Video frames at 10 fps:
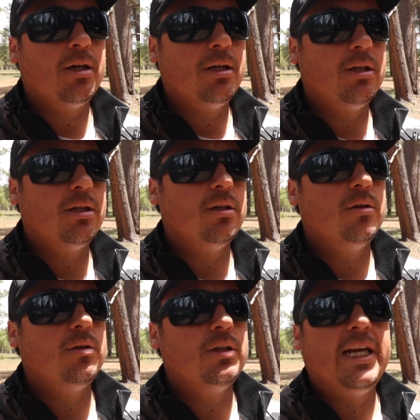
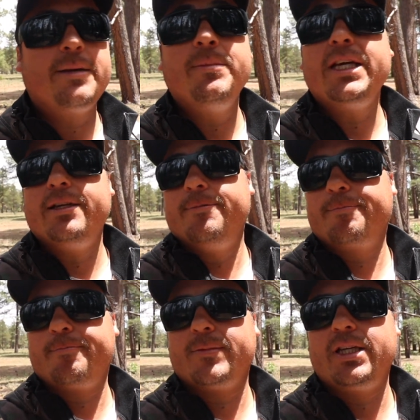Lake Mead
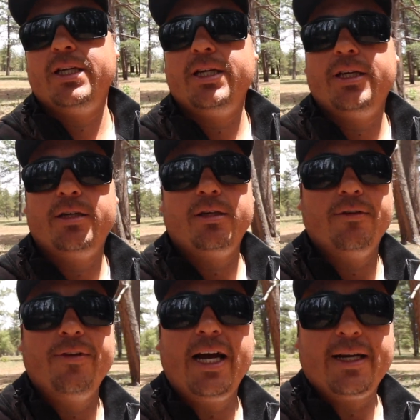in
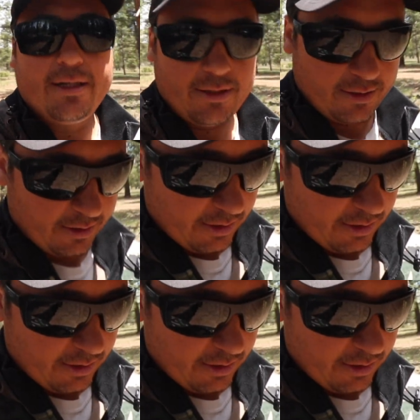Nevada,